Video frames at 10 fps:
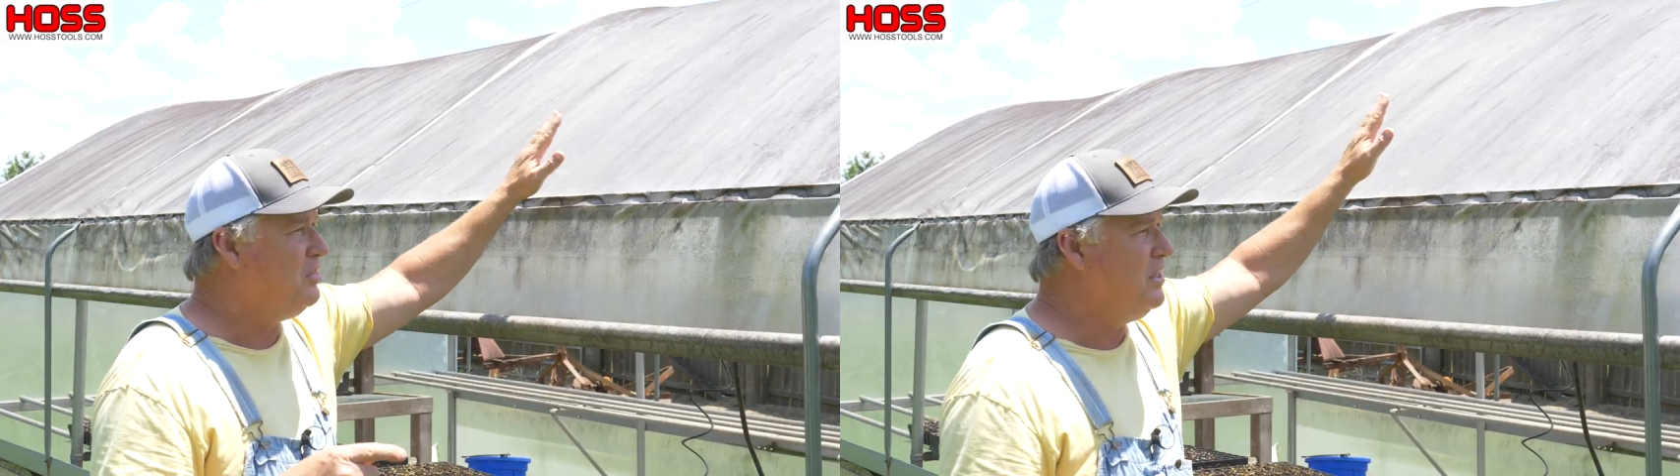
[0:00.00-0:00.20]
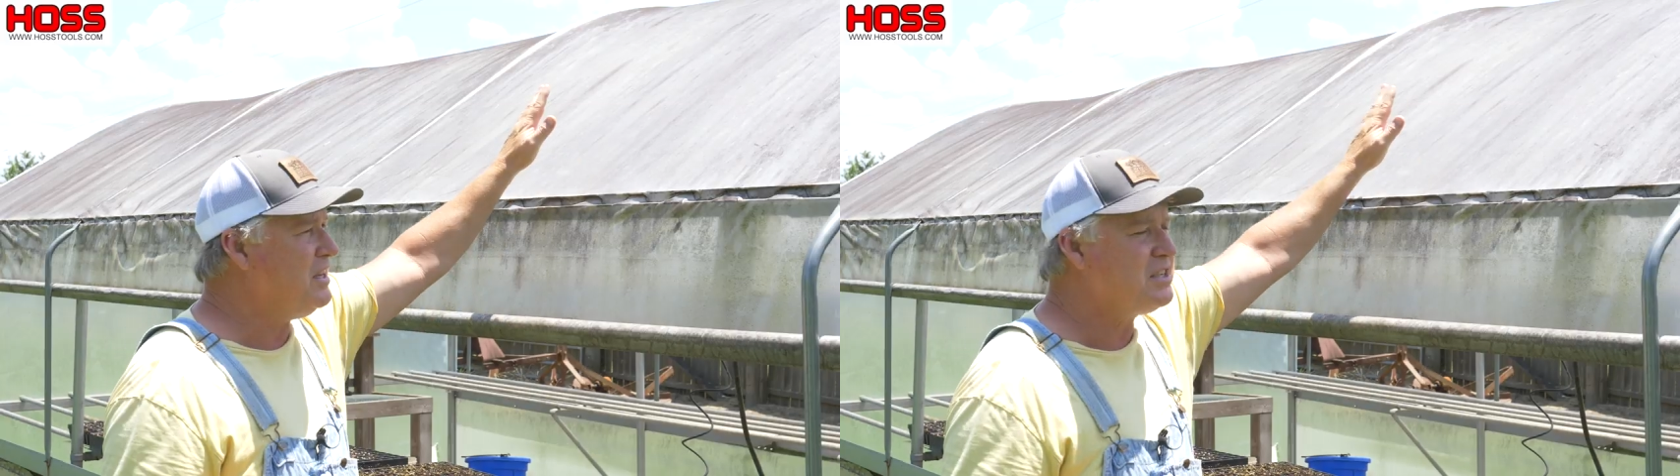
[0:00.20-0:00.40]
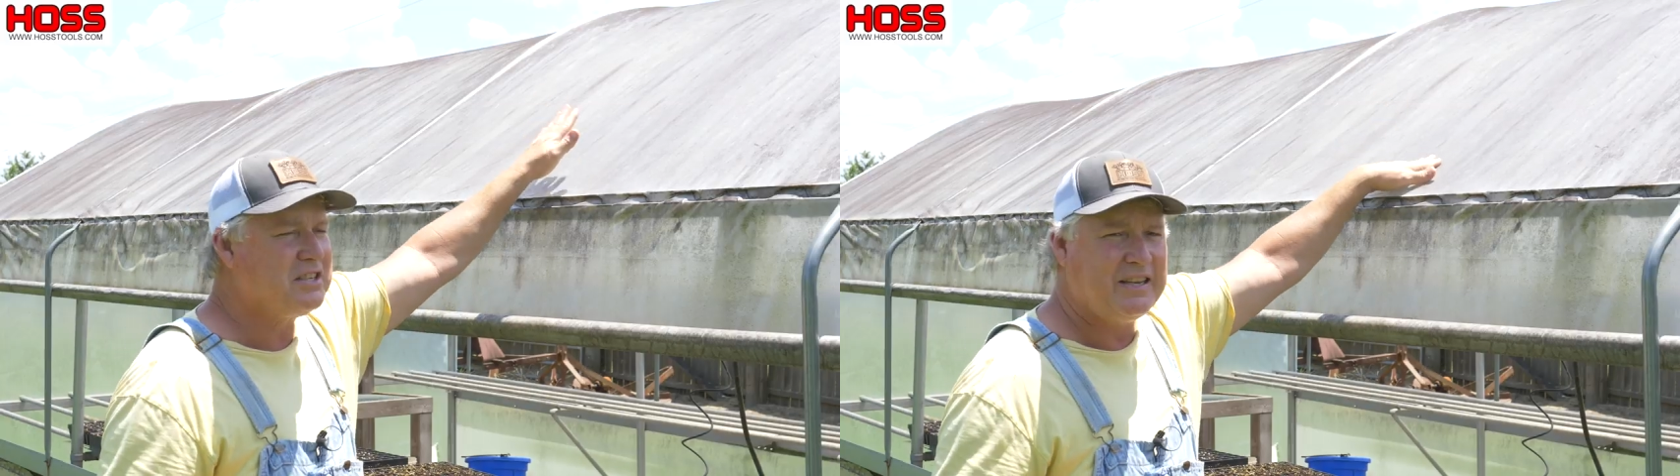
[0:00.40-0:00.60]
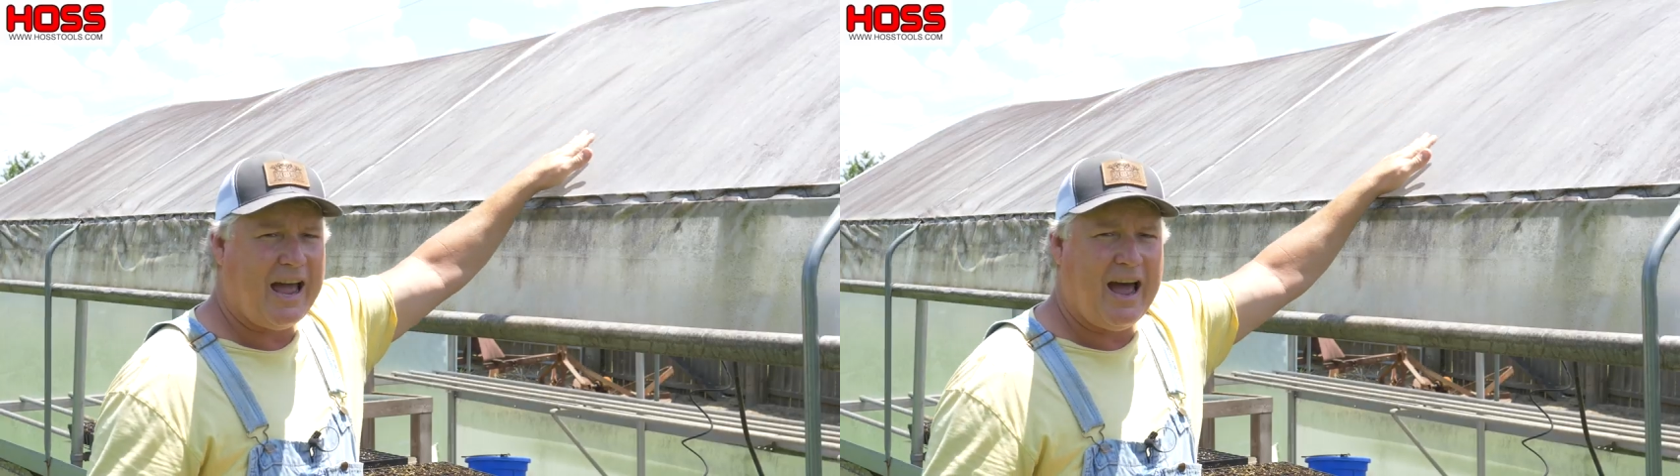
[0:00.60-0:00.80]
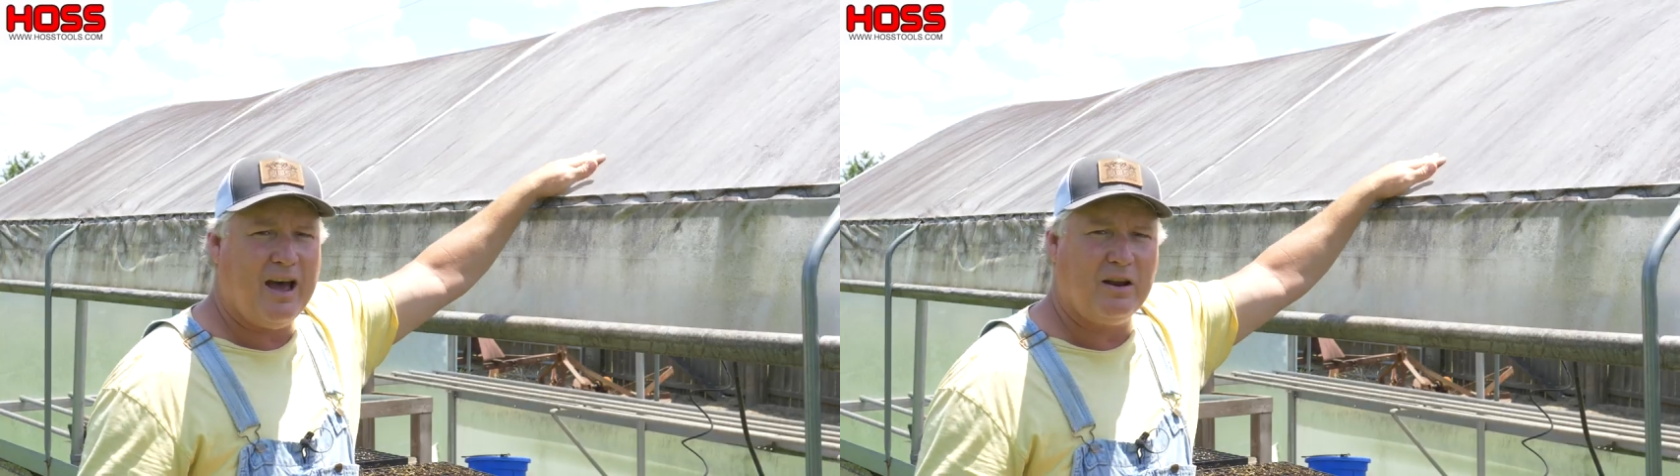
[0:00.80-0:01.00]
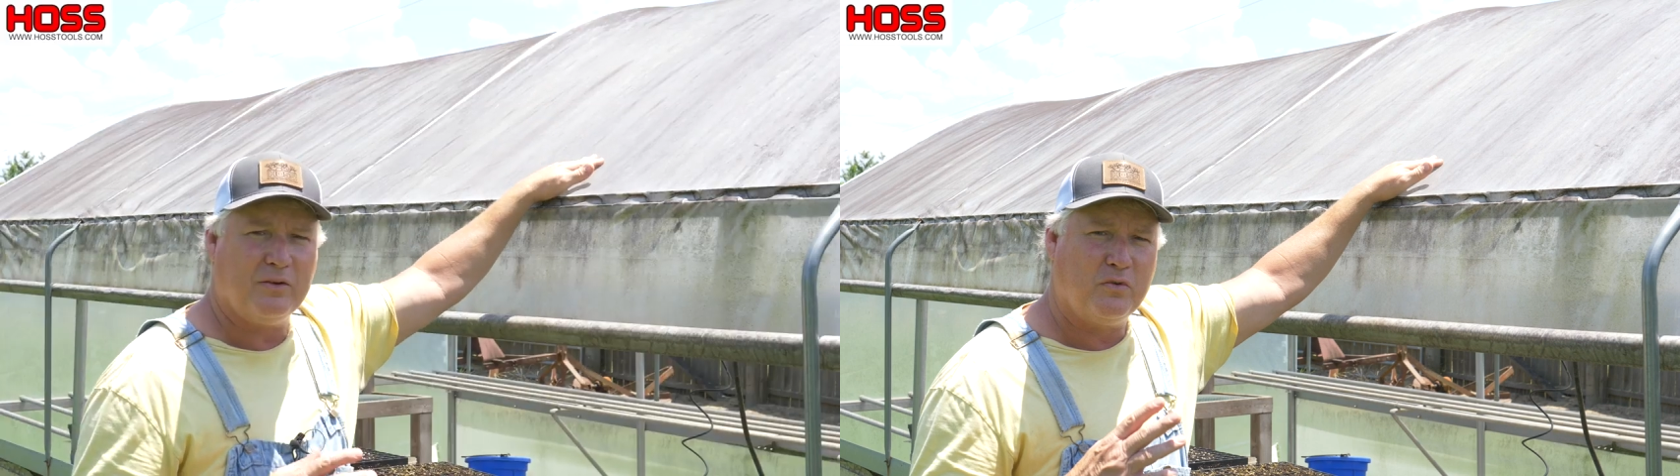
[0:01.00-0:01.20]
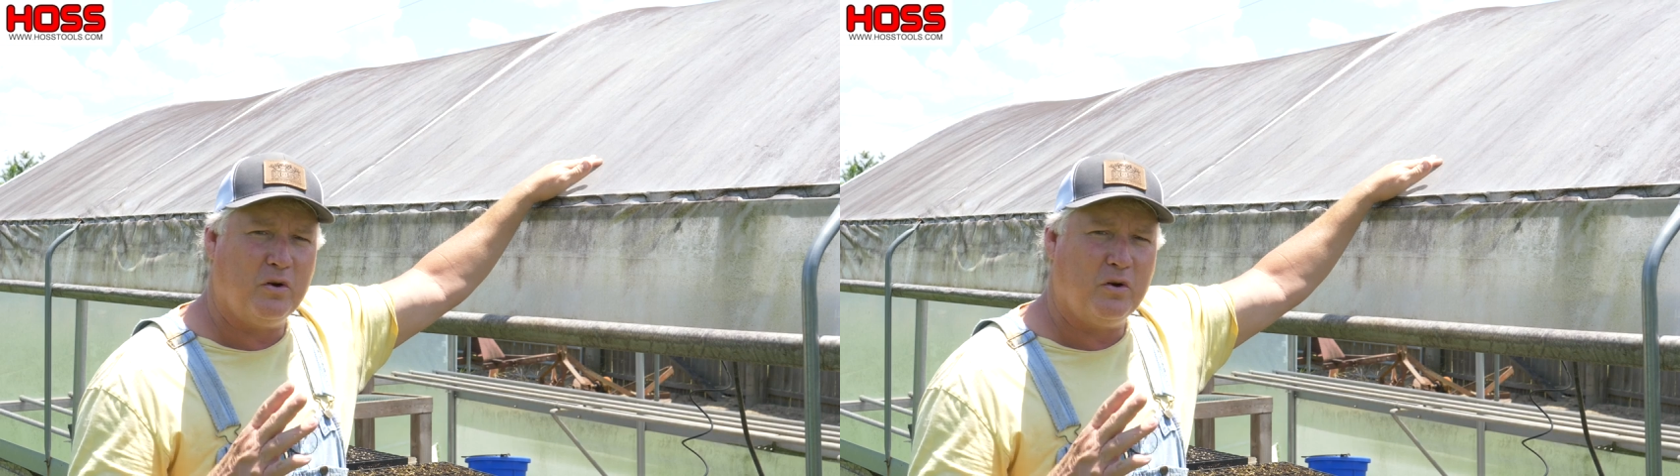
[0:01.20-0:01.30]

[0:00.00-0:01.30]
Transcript: This style of